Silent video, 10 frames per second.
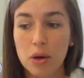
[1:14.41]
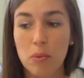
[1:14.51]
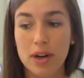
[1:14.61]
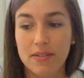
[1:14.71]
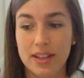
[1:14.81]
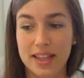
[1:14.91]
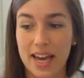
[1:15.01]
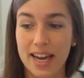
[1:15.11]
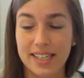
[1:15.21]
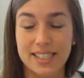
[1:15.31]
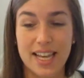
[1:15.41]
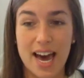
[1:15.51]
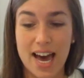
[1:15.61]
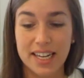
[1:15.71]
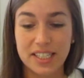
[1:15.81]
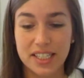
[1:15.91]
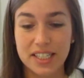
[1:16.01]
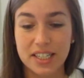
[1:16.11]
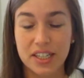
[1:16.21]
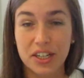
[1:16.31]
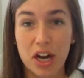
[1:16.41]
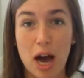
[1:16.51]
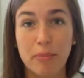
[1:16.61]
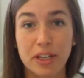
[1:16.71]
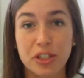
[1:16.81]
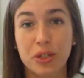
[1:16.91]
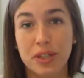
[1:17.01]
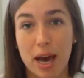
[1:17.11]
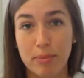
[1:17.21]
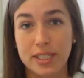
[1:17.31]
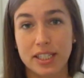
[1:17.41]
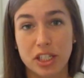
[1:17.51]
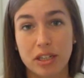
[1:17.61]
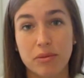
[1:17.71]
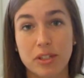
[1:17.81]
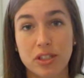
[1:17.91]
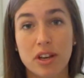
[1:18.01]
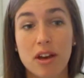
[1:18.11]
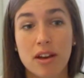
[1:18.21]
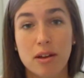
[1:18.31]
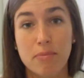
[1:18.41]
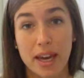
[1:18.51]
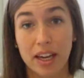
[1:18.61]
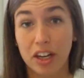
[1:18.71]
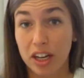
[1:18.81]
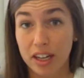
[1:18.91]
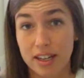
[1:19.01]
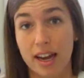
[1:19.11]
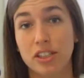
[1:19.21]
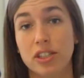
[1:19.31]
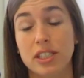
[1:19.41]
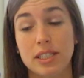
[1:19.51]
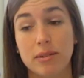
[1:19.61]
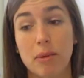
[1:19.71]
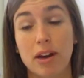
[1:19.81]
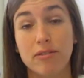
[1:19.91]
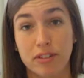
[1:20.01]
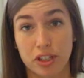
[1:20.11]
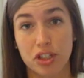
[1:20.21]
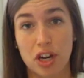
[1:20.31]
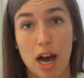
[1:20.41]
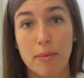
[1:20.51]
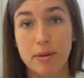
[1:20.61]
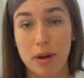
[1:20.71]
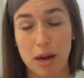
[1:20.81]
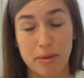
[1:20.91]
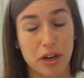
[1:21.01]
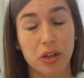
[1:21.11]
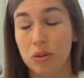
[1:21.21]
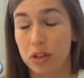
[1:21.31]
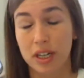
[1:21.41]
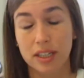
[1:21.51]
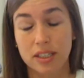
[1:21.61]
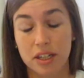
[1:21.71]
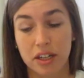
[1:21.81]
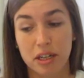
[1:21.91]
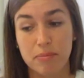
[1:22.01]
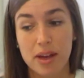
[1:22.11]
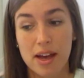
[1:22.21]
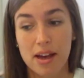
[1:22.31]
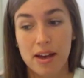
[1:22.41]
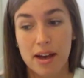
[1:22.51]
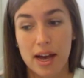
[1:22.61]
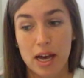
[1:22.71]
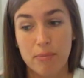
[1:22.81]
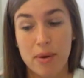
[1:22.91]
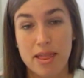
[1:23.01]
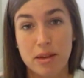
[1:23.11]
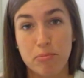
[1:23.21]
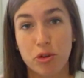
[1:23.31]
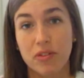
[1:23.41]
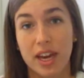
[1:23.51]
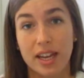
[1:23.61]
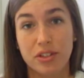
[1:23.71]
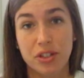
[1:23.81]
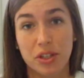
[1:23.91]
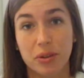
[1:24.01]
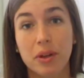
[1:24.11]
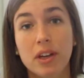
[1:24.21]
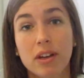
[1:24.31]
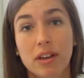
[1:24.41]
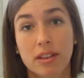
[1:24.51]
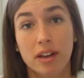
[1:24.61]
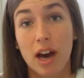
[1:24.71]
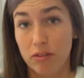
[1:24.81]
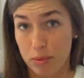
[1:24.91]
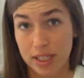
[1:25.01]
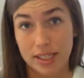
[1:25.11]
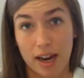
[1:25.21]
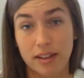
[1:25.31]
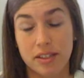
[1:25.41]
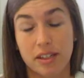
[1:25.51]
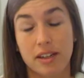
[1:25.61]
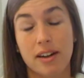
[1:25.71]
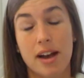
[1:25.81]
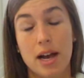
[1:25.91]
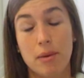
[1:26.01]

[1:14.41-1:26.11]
one of the things that got me to that position was making good connections at my first job in my AmeriCorps term, and then moving into the government sector